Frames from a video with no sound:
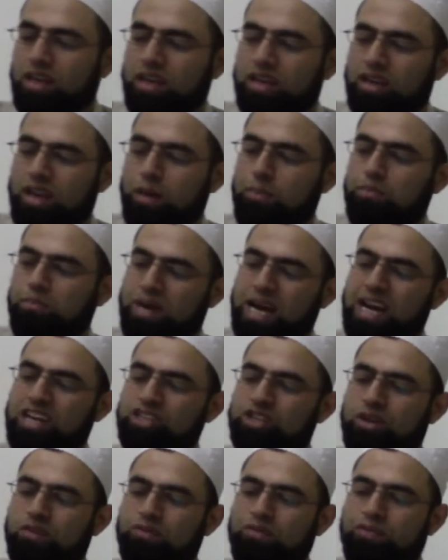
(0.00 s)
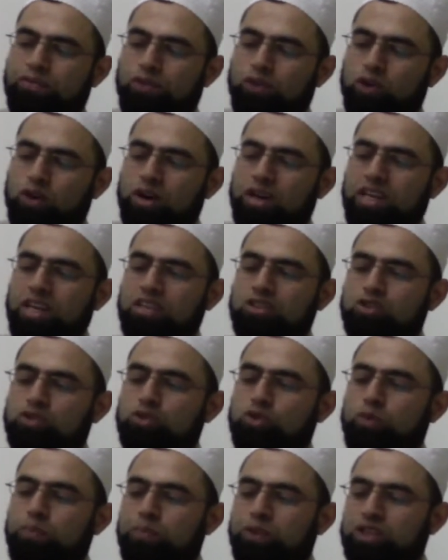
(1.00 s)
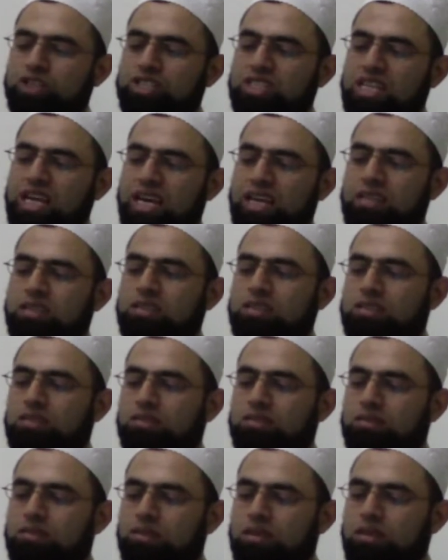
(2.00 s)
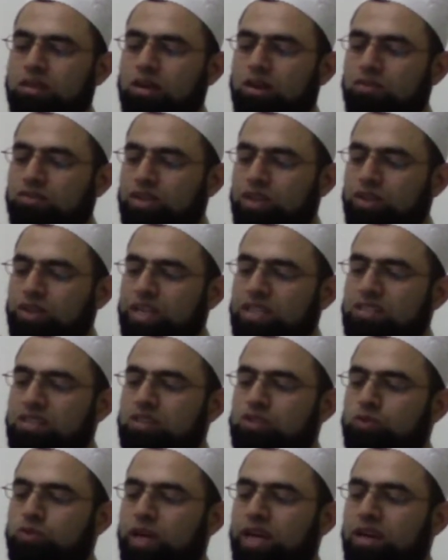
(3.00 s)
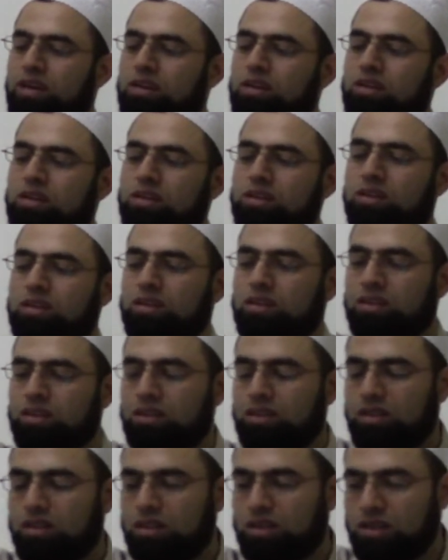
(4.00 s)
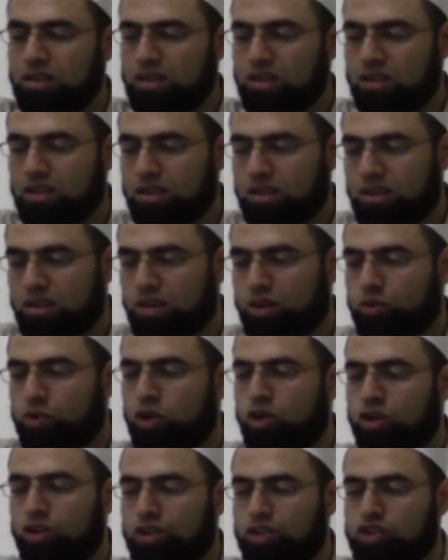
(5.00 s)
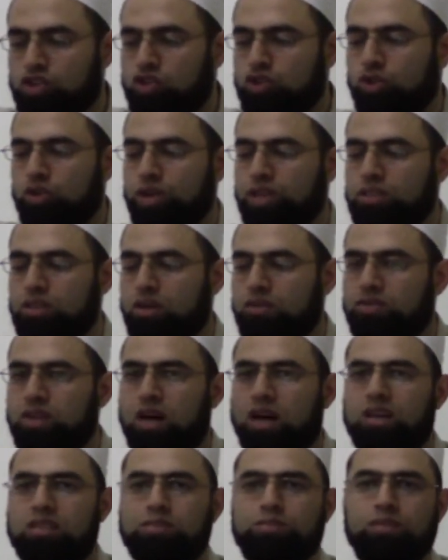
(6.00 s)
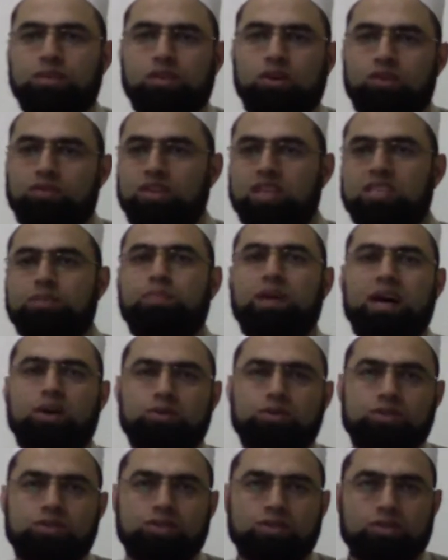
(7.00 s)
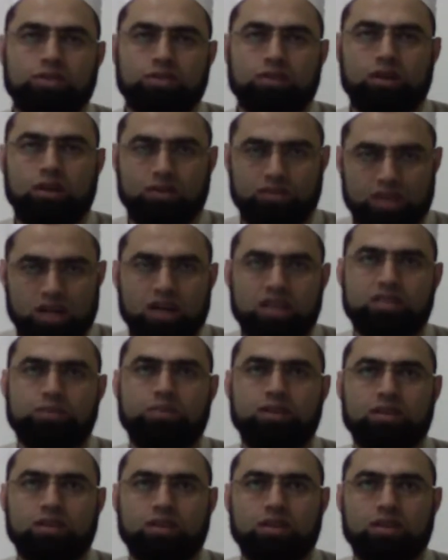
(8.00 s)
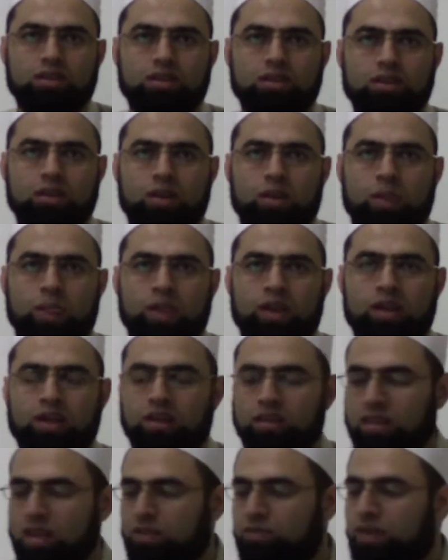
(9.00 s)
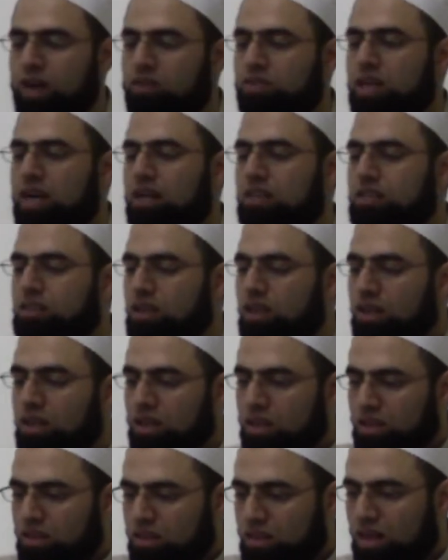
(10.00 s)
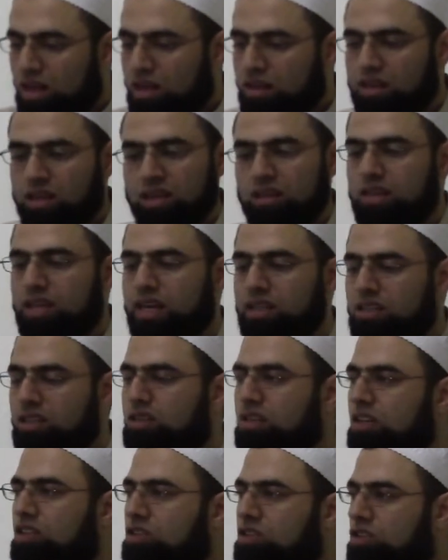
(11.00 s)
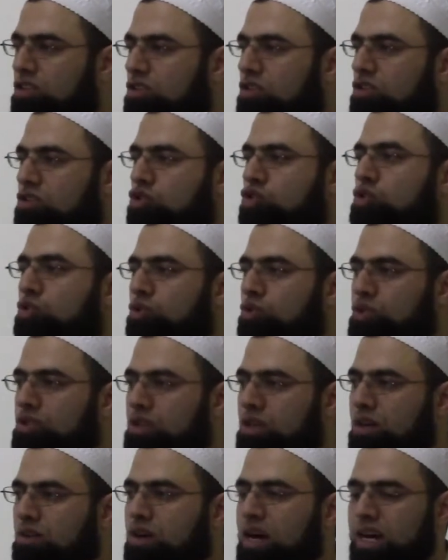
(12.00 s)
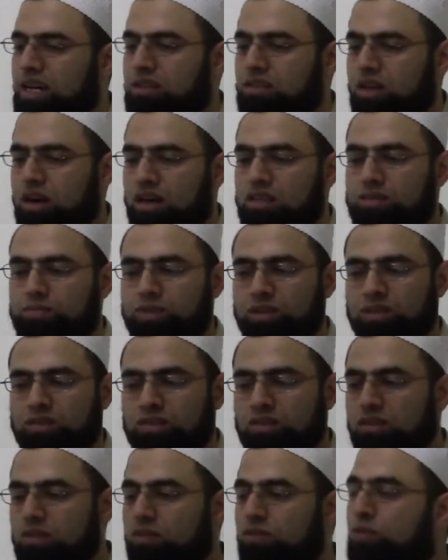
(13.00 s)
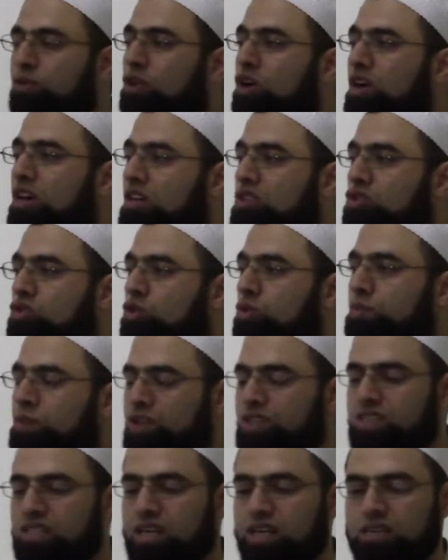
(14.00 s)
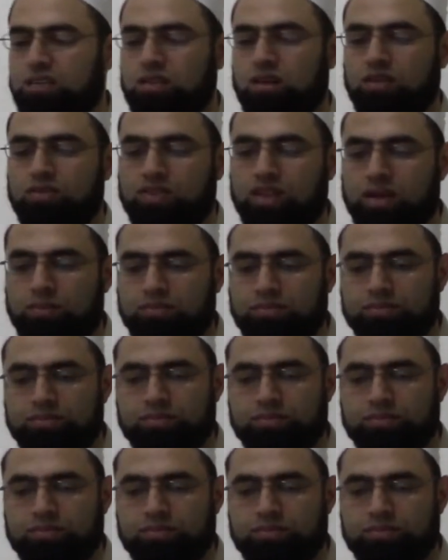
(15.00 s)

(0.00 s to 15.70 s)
Imagine 42% of the reasons were the wrong choice of the husband, of the spouse, of the husband. They found that they did not choose the right husband. 42% of them.